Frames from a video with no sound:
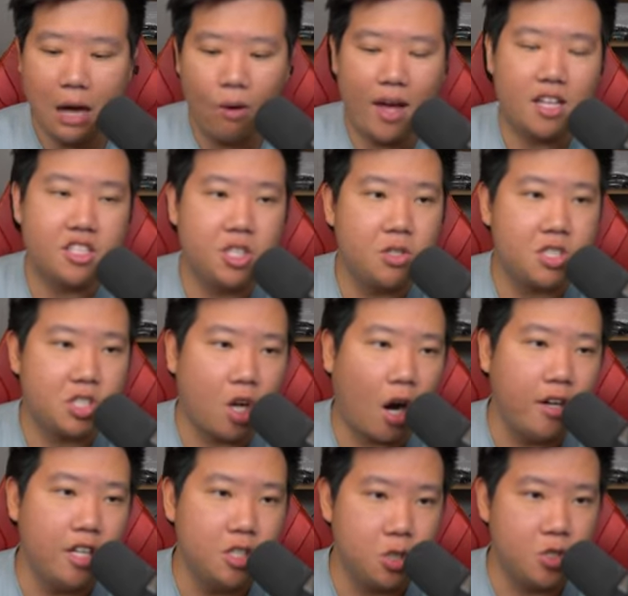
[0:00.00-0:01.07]
Now, as you
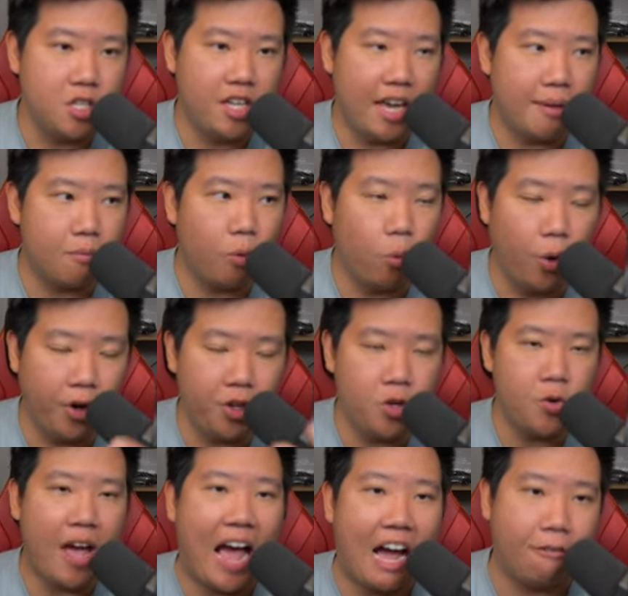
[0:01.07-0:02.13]
start into the game, what do
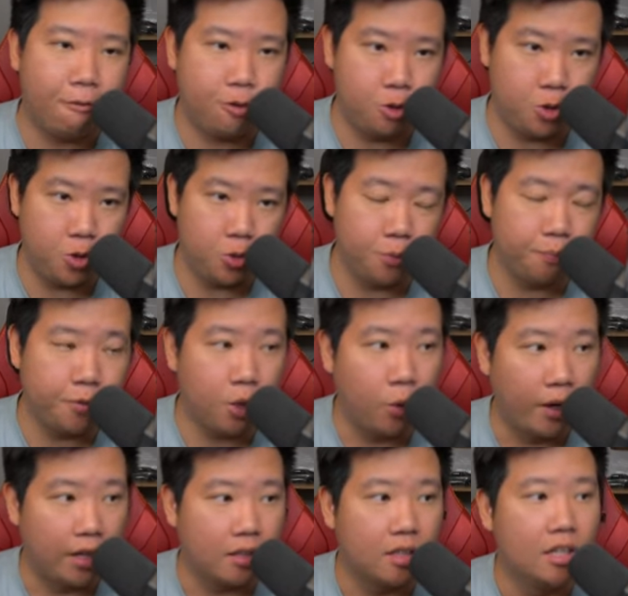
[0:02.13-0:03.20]
you have to do?
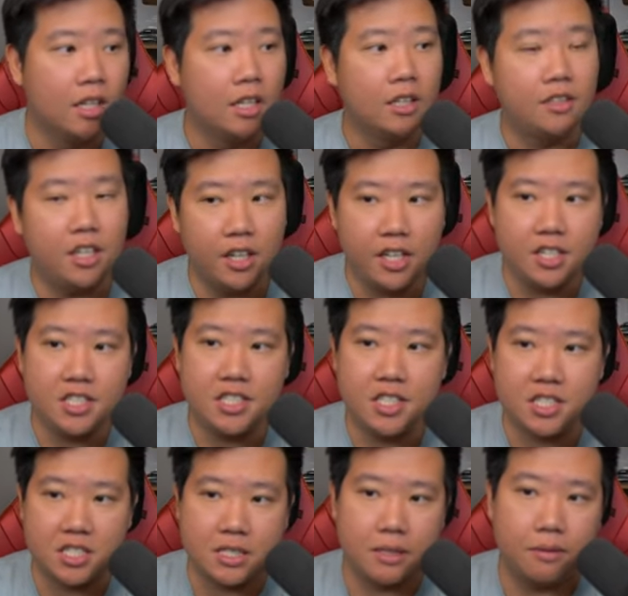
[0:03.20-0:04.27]
Well, there is
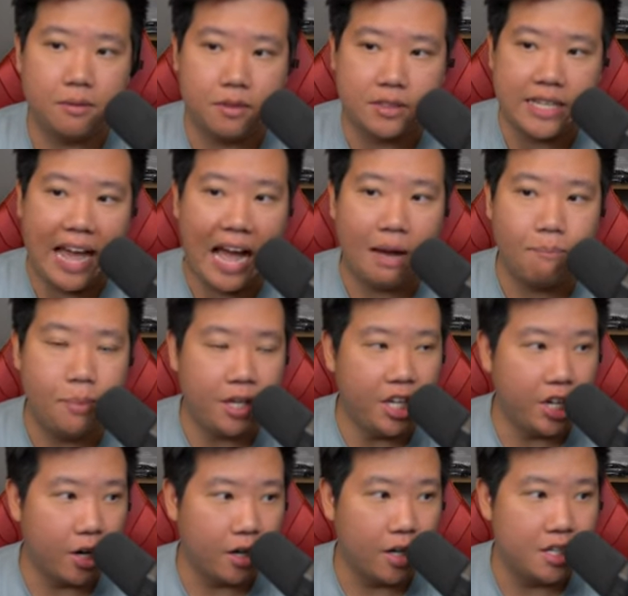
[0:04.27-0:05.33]
this tab
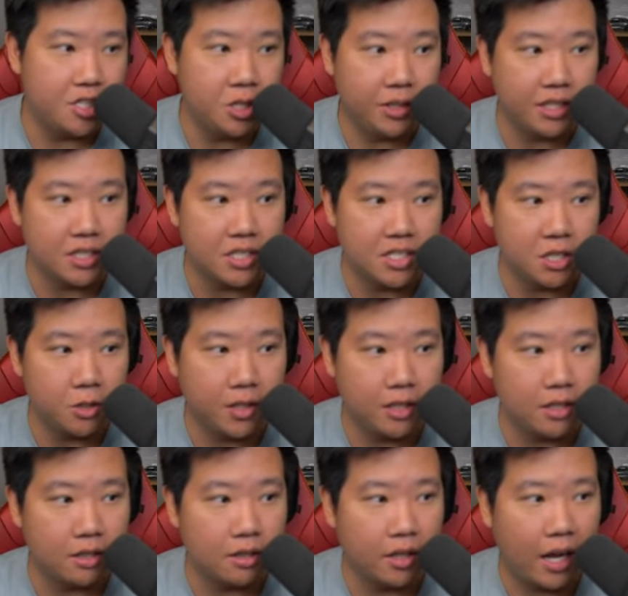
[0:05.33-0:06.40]
here, as you can see. You
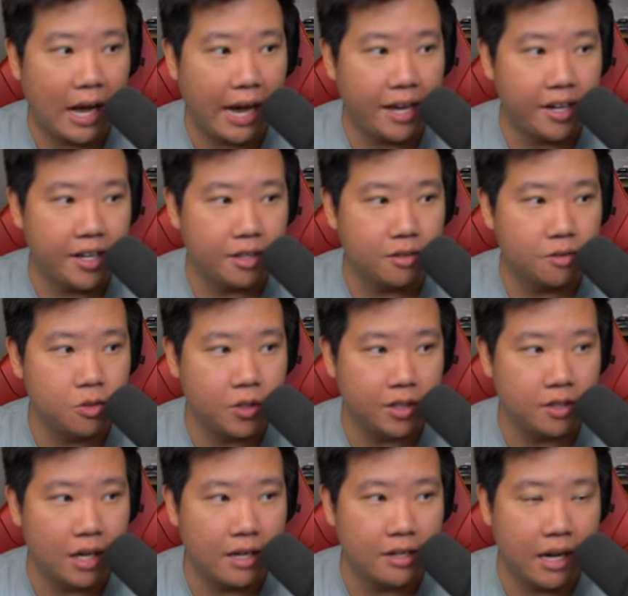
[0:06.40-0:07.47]
can hide it, you
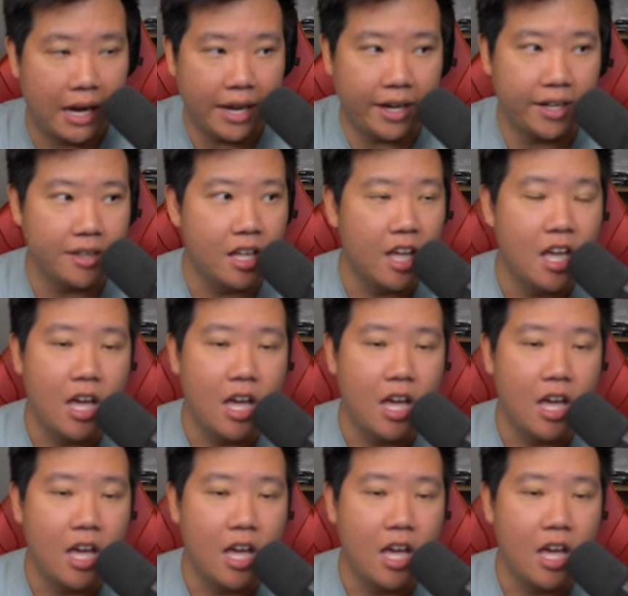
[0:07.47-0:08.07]
can unhide it.